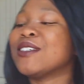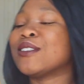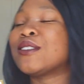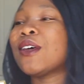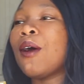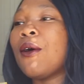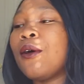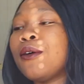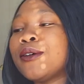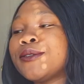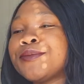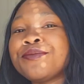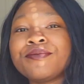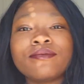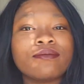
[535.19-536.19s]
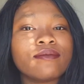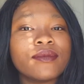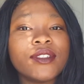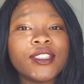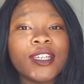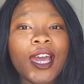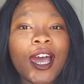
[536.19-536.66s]
So
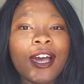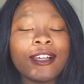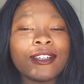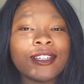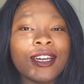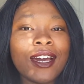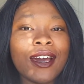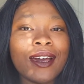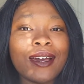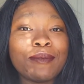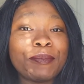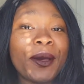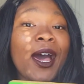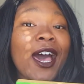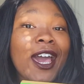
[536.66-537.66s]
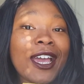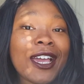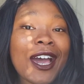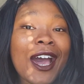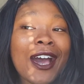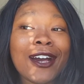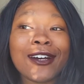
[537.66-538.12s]
yeah,
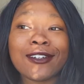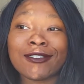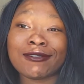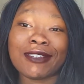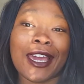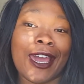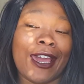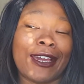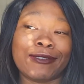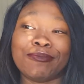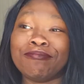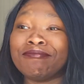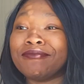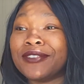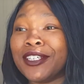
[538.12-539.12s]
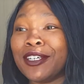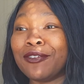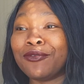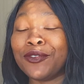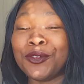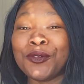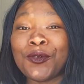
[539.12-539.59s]
but hey,
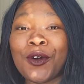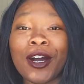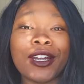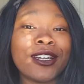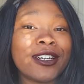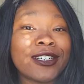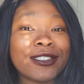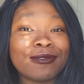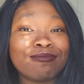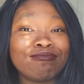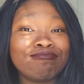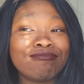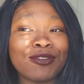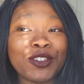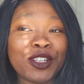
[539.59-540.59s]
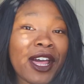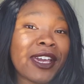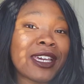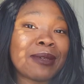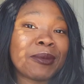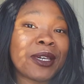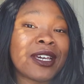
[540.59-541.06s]
if you
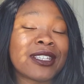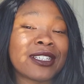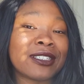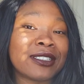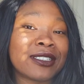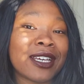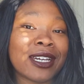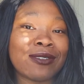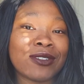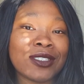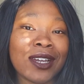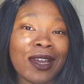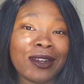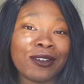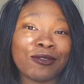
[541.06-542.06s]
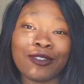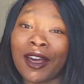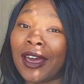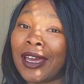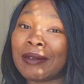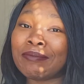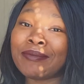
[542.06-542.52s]
like it because it looks like a vagina,
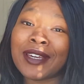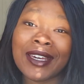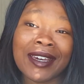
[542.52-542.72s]
fine.